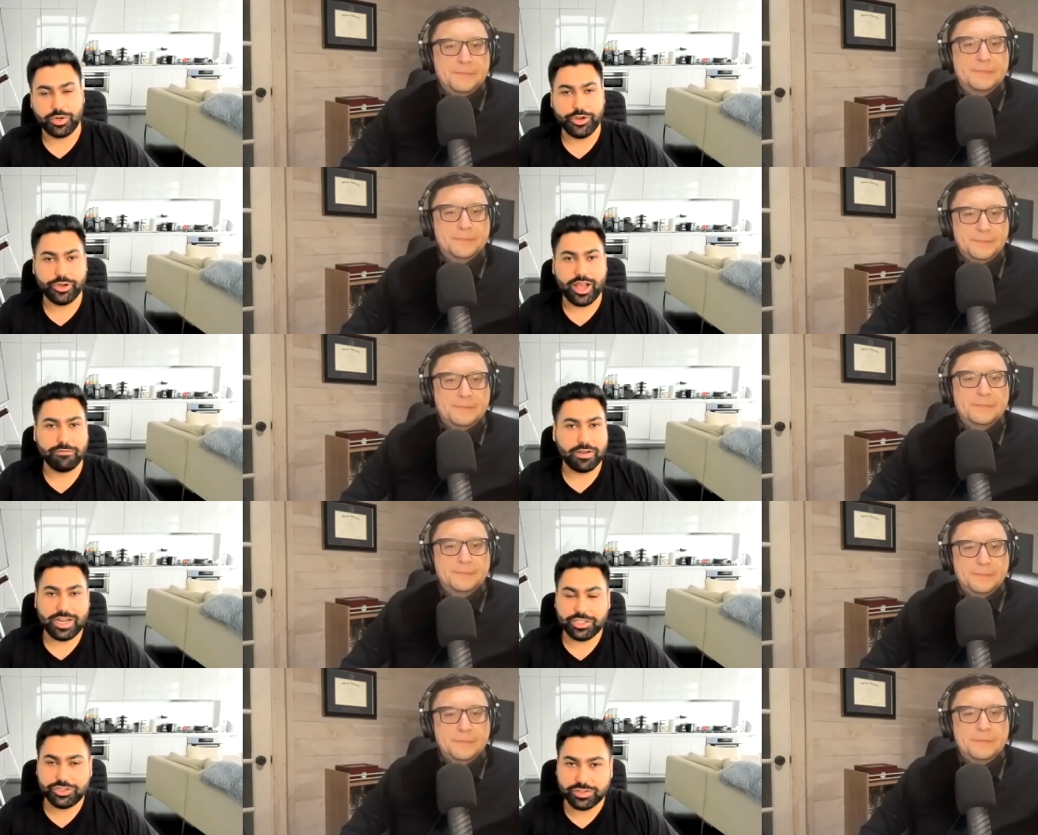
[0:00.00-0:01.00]
Speaker 1: where you could have
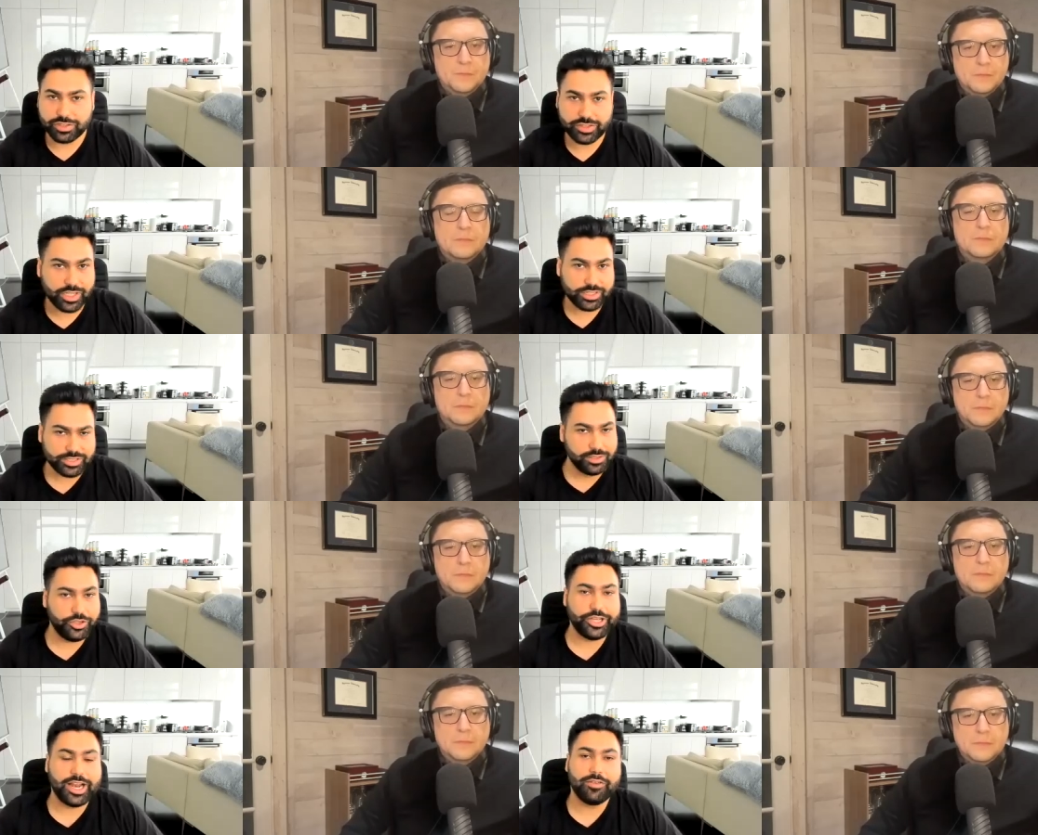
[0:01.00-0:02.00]
financial success, you
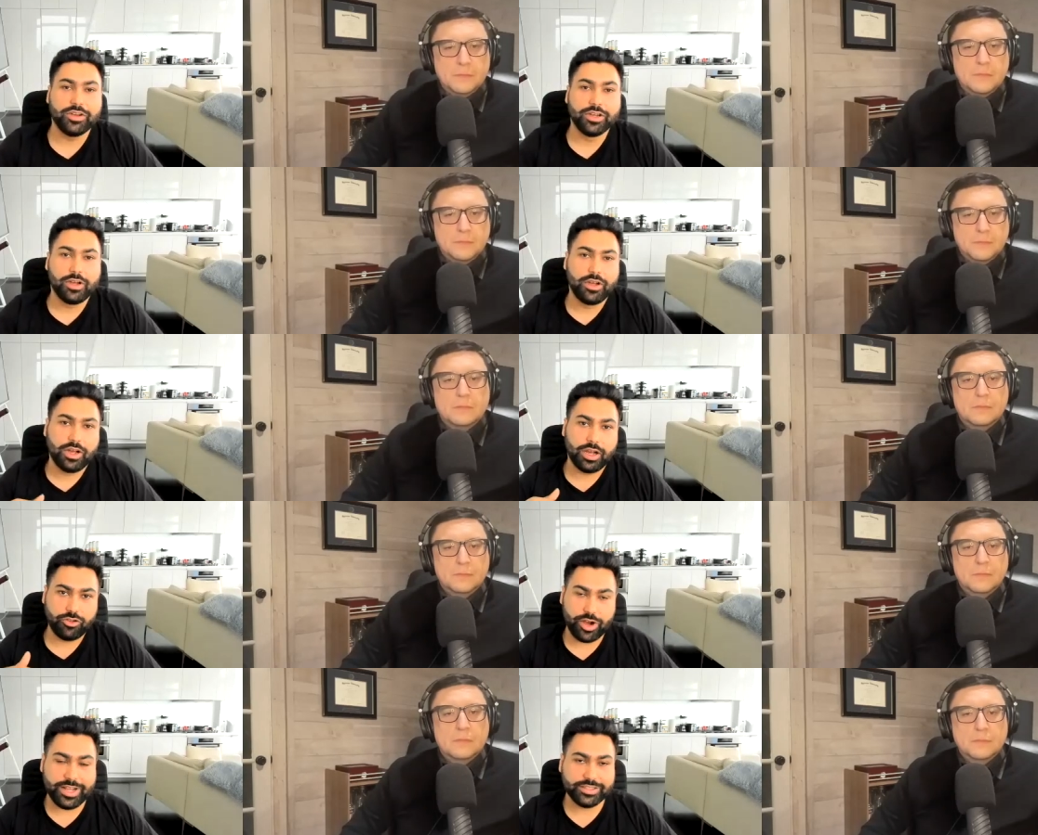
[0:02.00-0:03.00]
could have
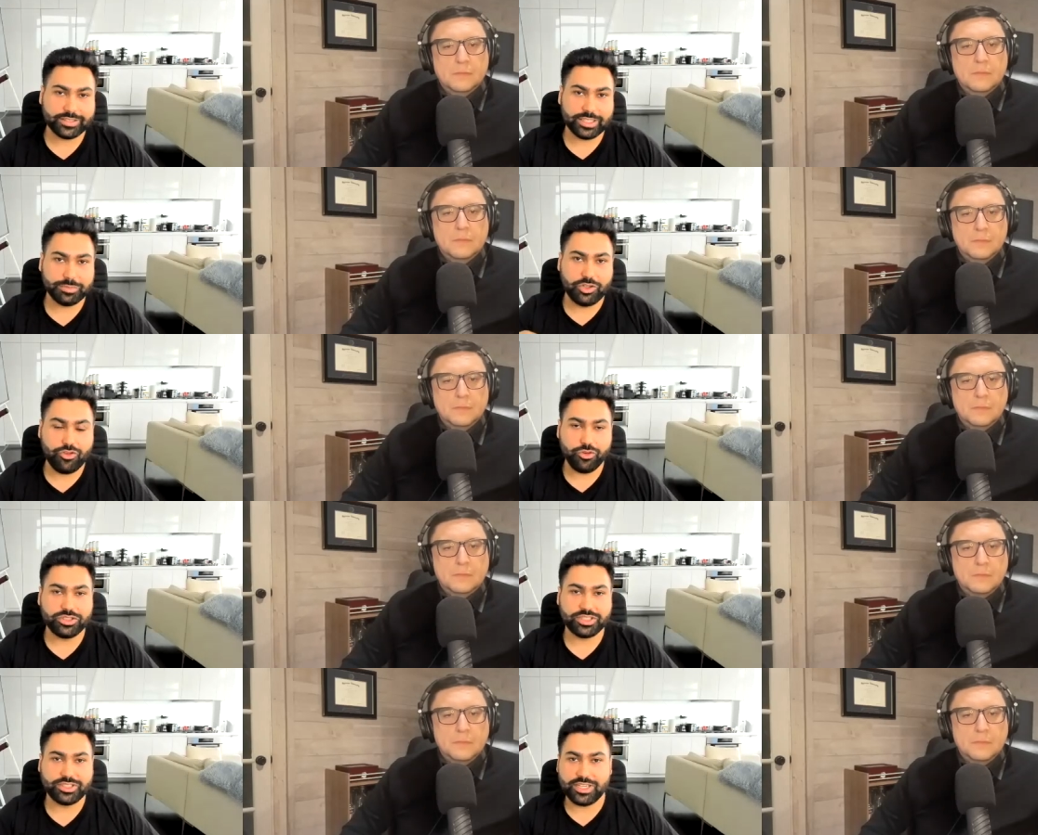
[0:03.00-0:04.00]
trading success, but true
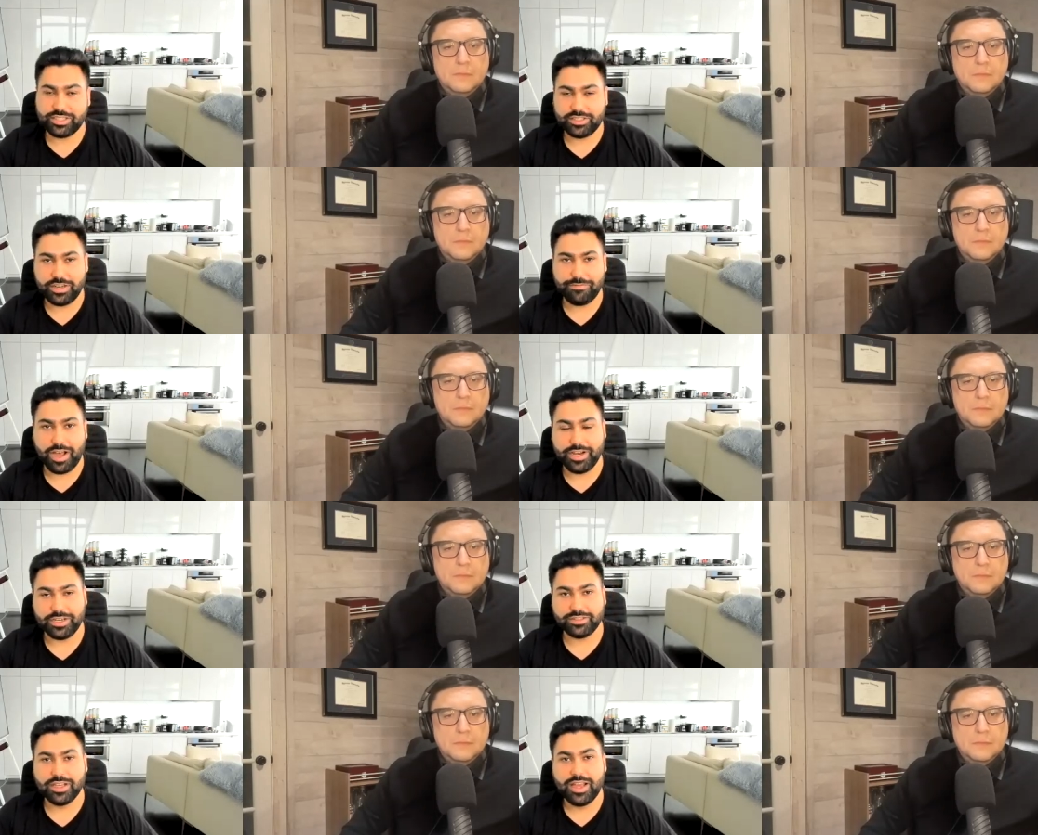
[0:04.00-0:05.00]
success, as I define it,
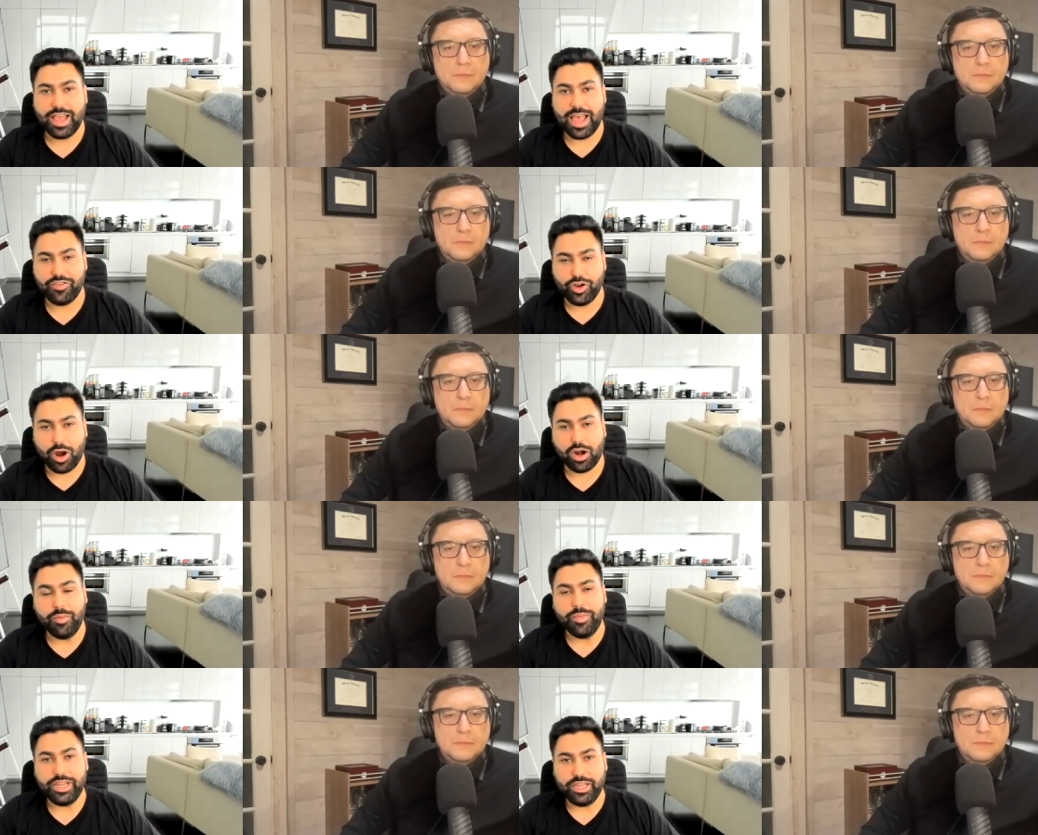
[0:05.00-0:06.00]
is having
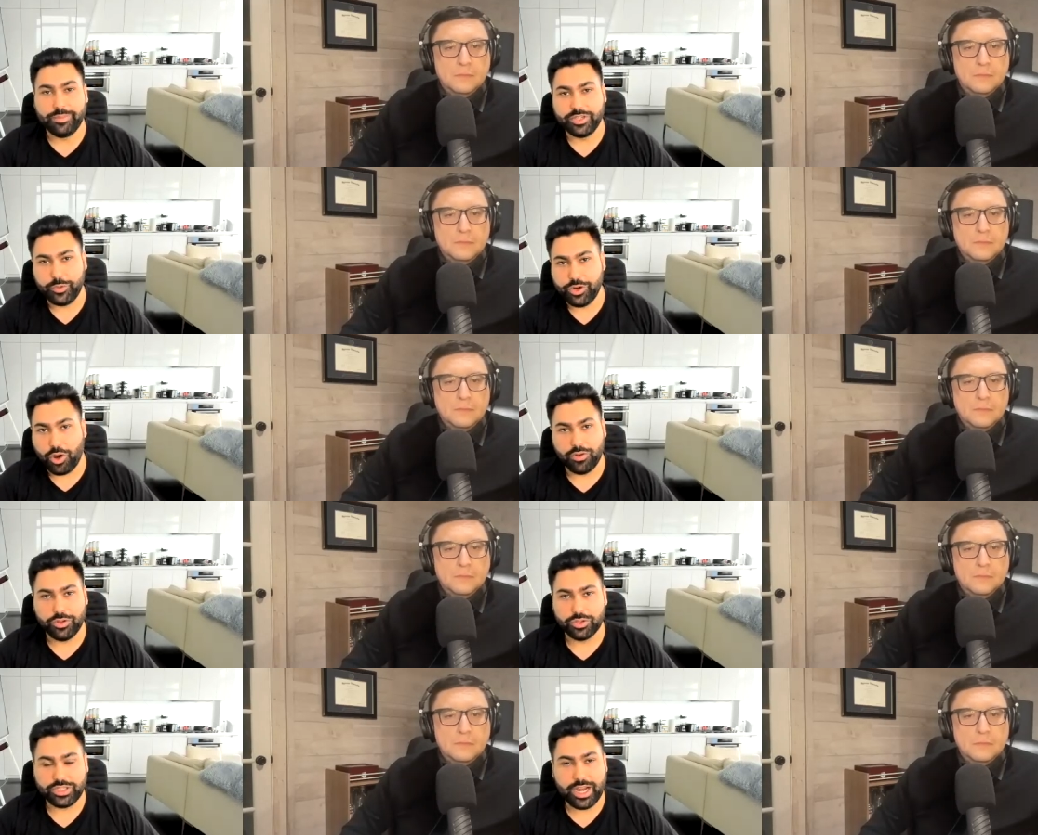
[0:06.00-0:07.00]
harmony between all of
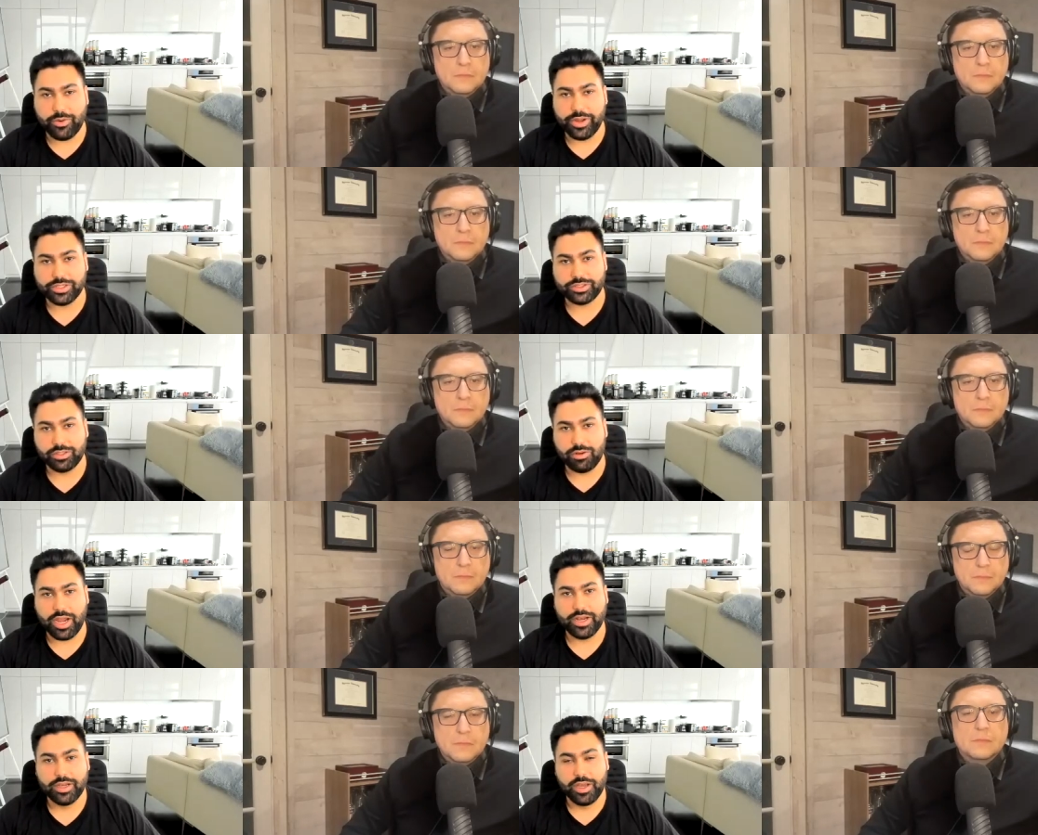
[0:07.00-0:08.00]
those areas,
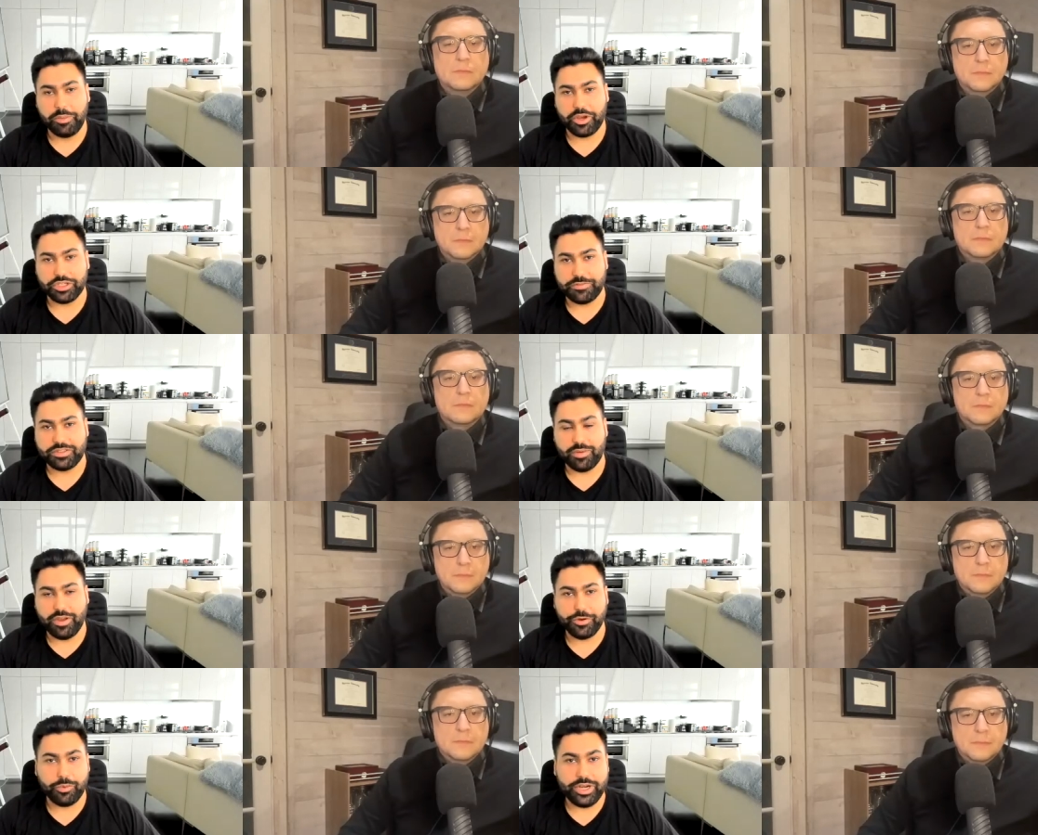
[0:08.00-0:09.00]
right? Because
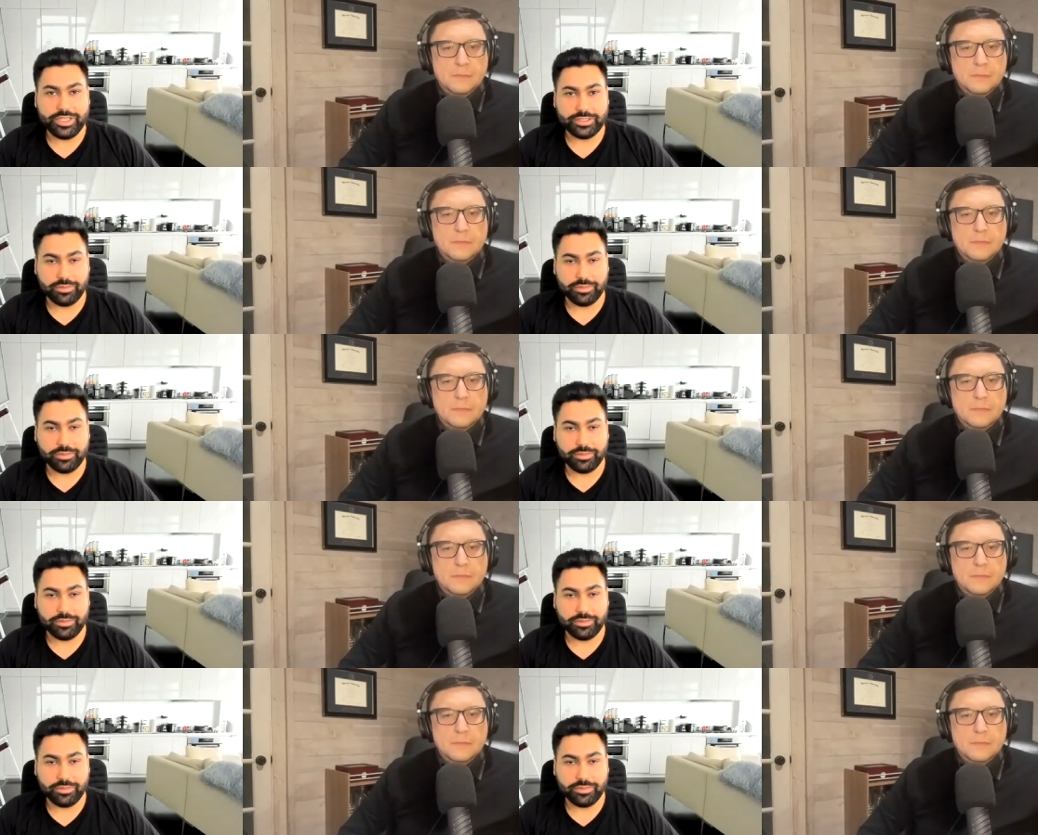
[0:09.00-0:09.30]
if you're really,